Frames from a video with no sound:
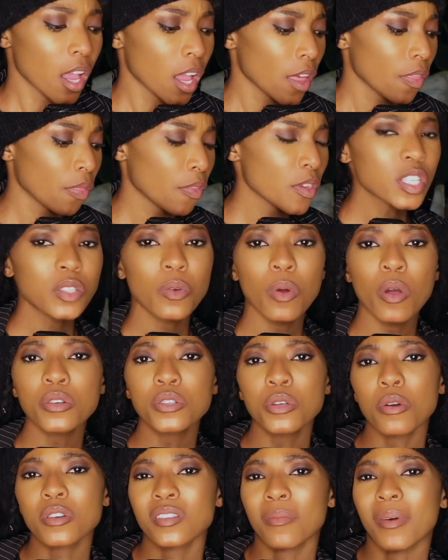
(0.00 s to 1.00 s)
This quote
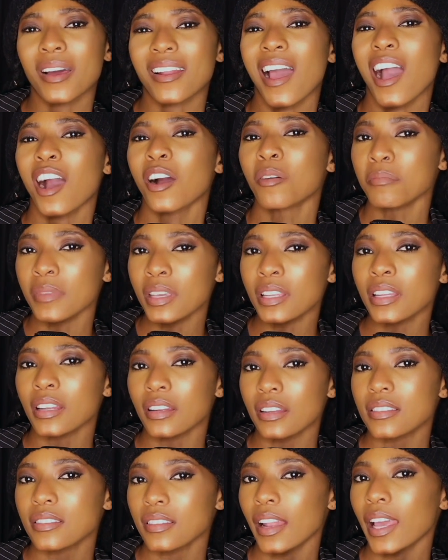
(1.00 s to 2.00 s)
talks about how
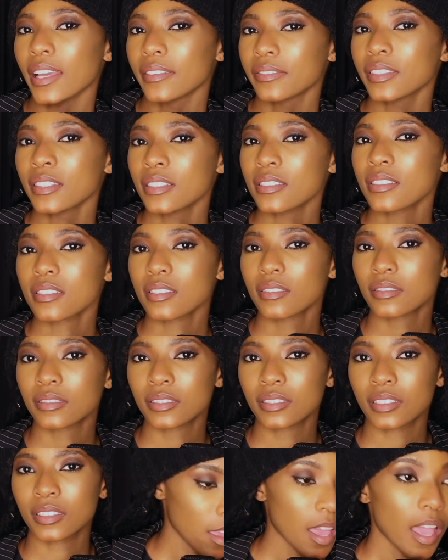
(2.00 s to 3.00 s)
meaningless life is.
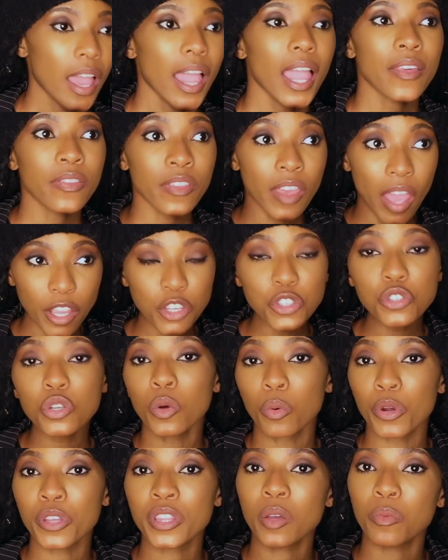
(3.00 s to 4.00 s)
And the actual
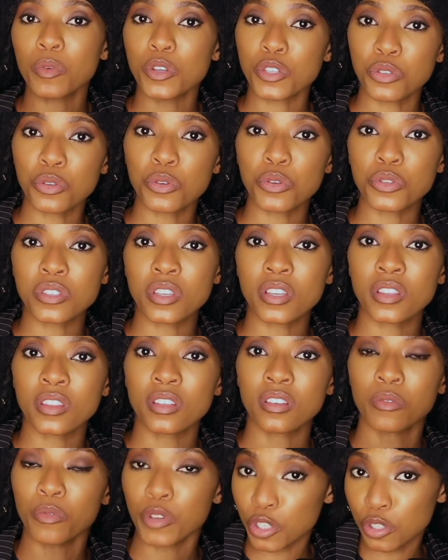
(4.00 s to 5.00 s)
word that was used in the
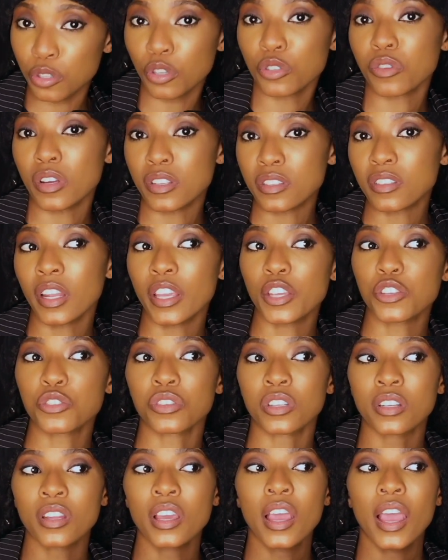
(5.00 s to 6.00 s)
original
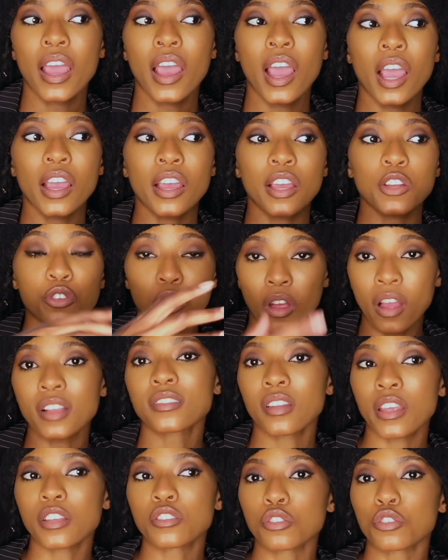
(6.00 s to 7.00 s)
translation
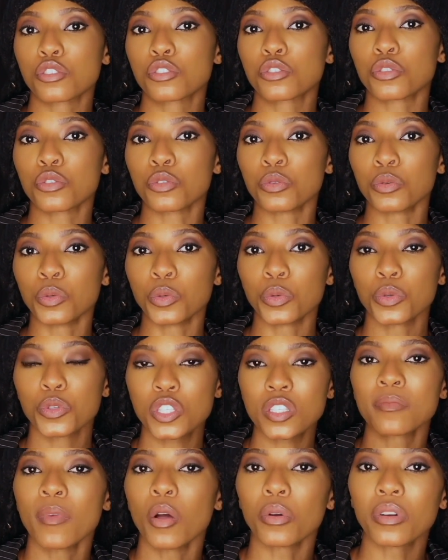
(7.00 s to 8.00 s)
translated to
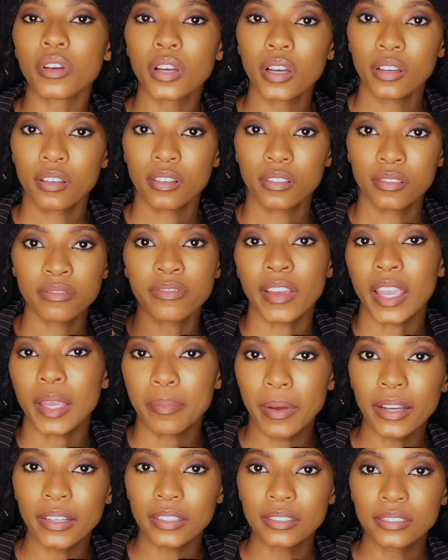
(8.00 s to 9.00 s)
smoke,
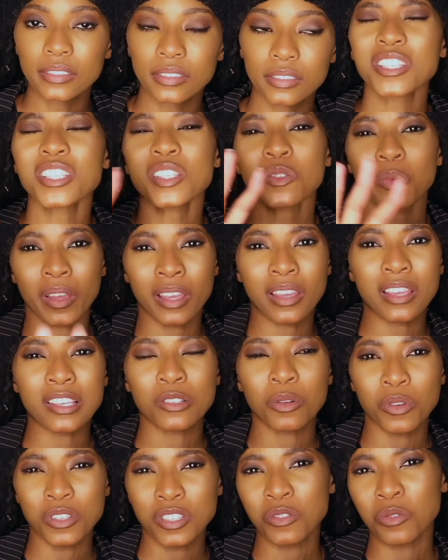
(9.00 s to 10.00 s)
vapor. This is why it's
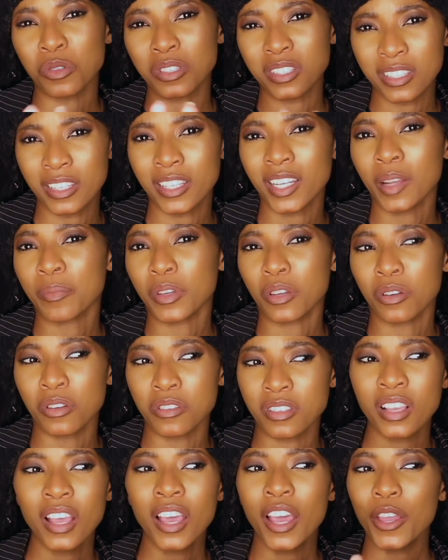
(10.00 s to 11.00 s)
long as dinner,
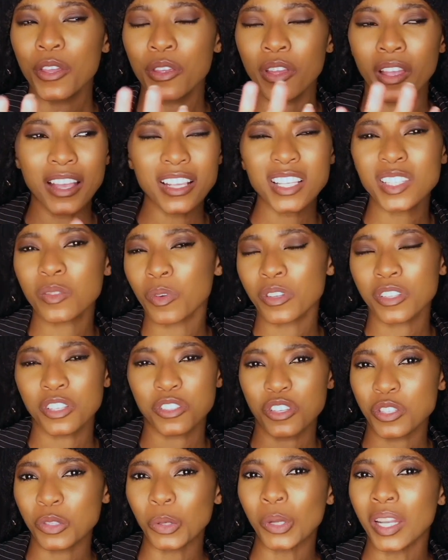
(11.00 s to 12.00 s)
because your guys' words are
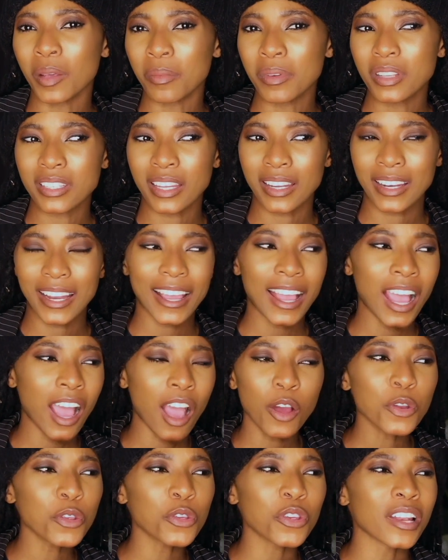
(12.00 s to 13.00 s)
just so limiting. Like, how
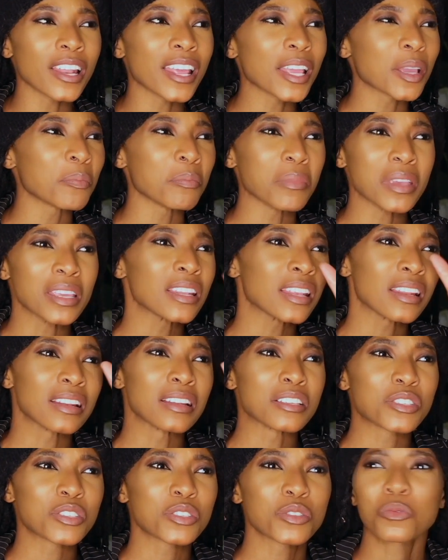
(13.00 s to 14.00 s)
do you link
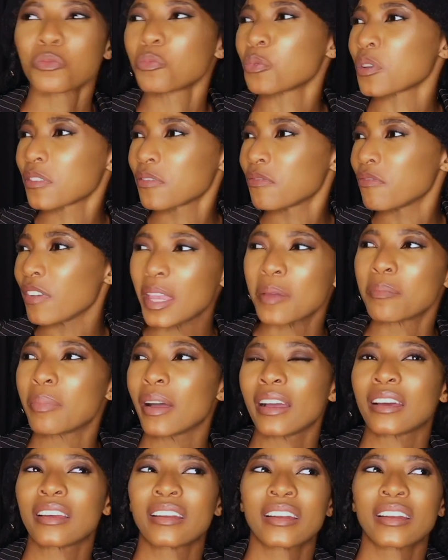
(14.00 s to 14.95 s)
meaningless with vapor?